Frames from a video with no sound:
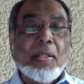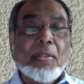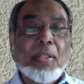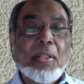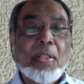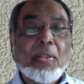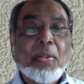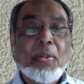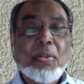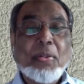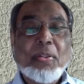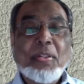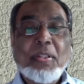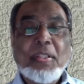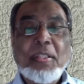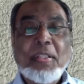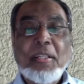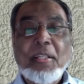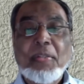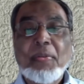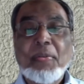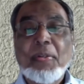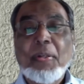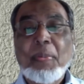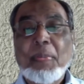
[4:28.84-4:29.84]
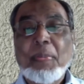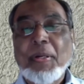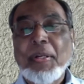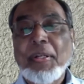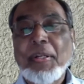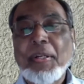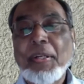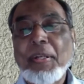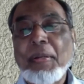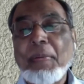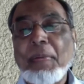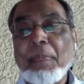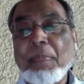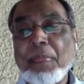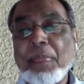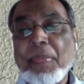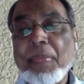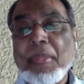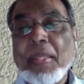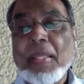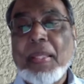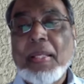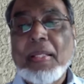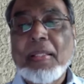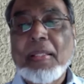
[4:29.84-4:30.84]
Dato Sri Anwar Ibrahim,
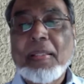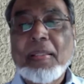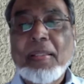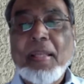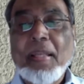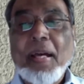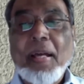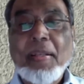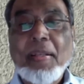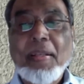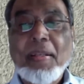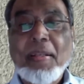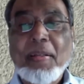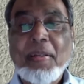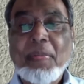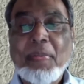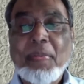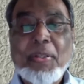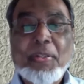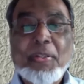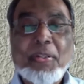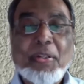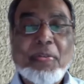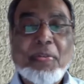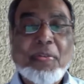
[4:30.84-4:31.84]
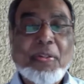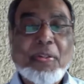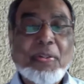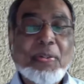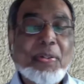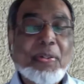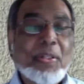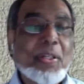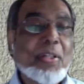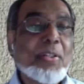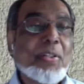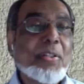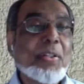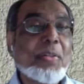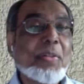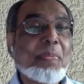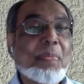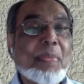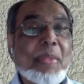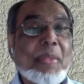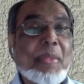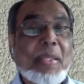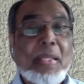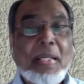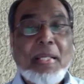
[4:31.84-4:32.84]
then Minister of
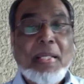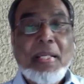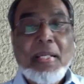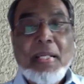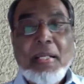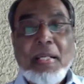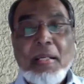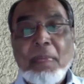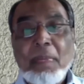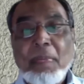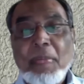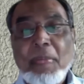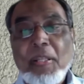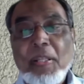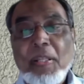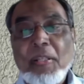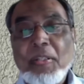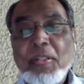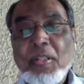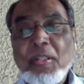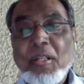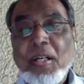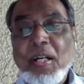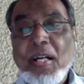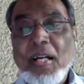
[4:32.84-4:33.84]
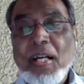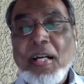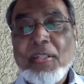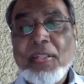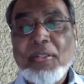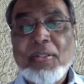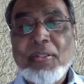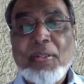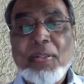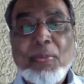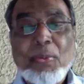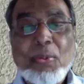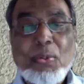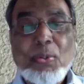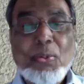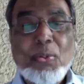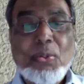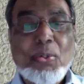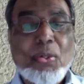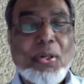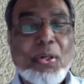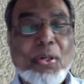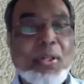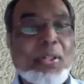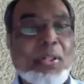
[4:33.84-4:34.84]
Education, Malaysia, asked him to
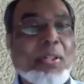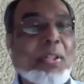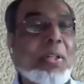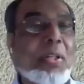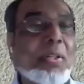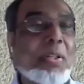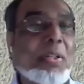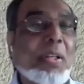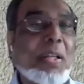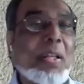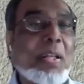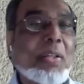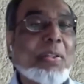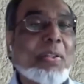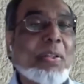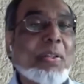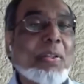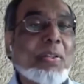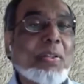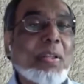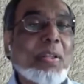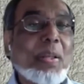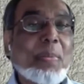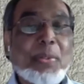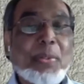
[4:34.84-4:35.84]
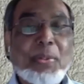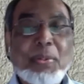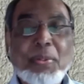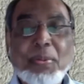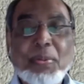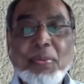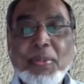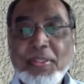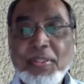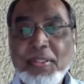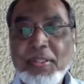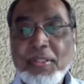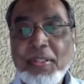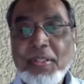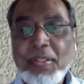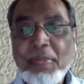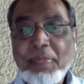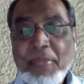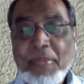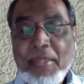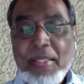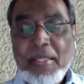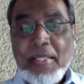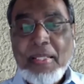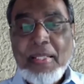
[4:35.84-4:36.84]
join the International Islamic University,
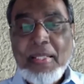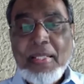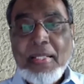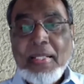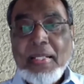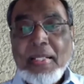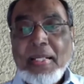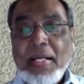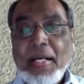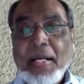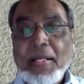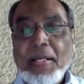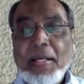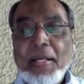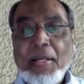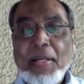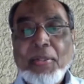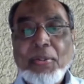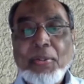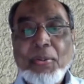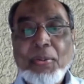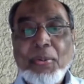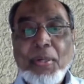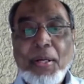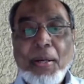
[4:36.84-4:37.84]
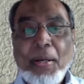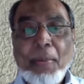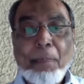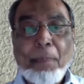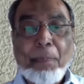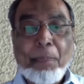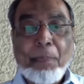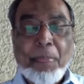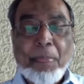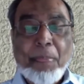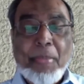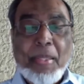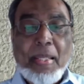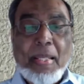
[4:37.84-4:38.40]
IIUM,